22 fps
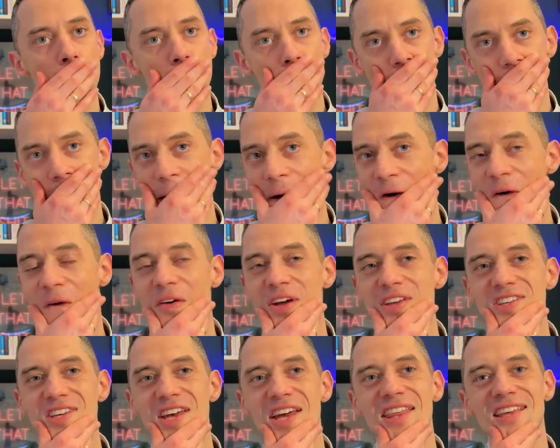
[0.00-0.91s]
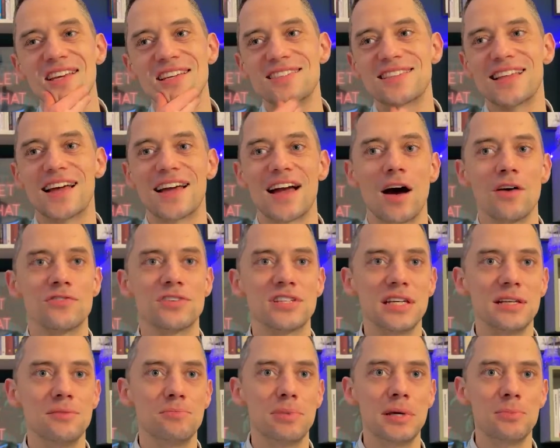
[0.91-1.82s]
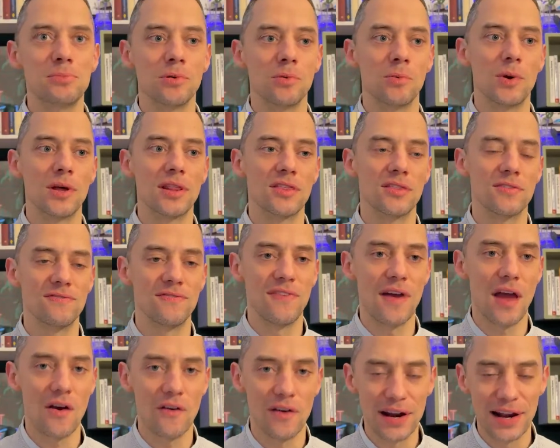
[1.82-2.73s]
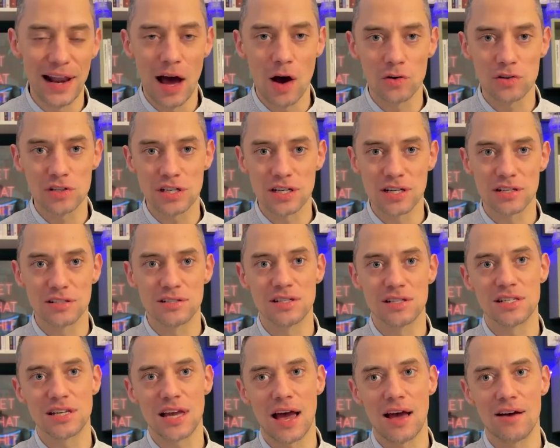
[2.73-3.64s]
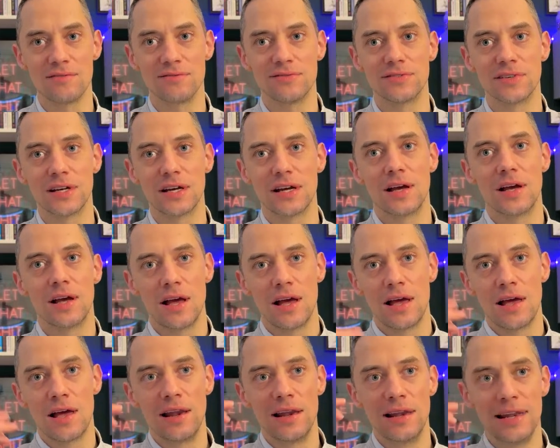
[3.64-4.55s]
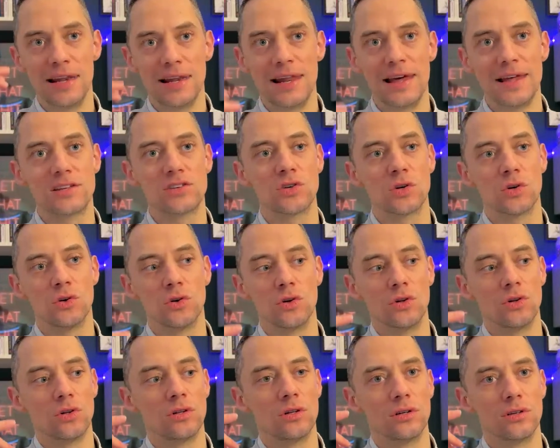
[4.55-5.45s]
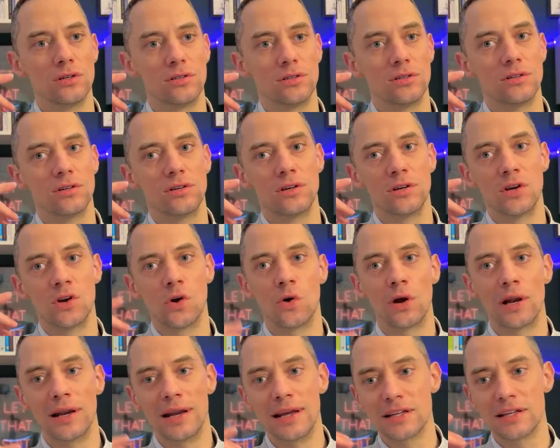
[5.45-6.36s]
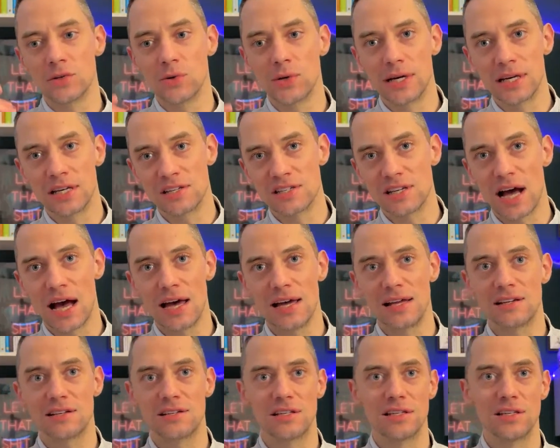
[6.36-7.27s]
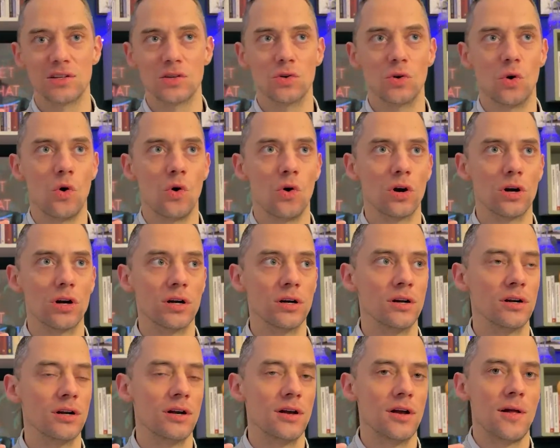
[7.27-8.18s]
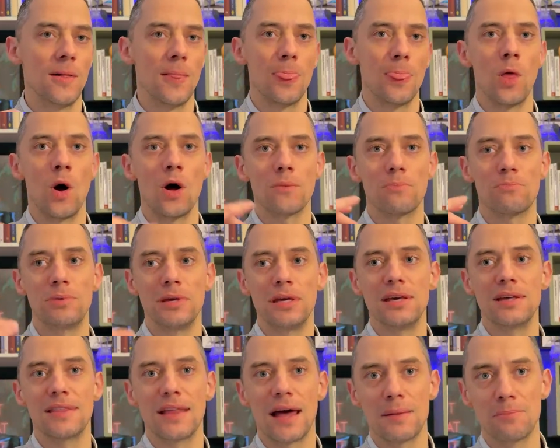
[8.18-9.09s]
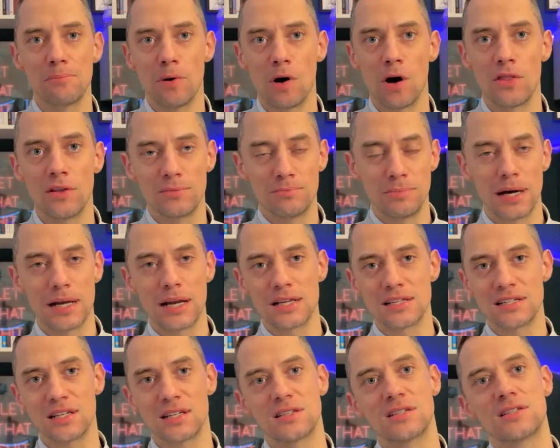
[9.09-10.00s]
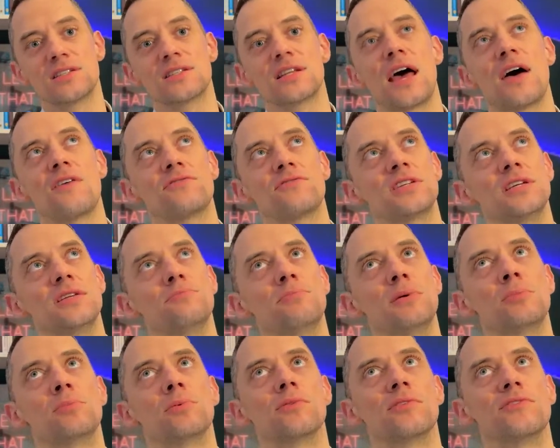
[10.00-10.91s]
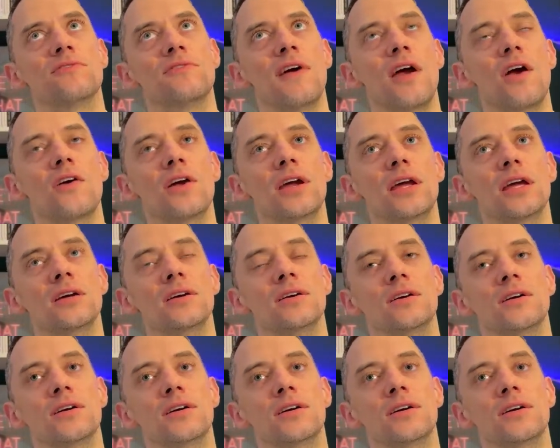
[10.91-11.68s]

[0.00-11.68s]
I always say this, like I've seen people with very loud tinnitus have little, a little anxiety or not being that bothered by the tinnitus, and I've seen people with very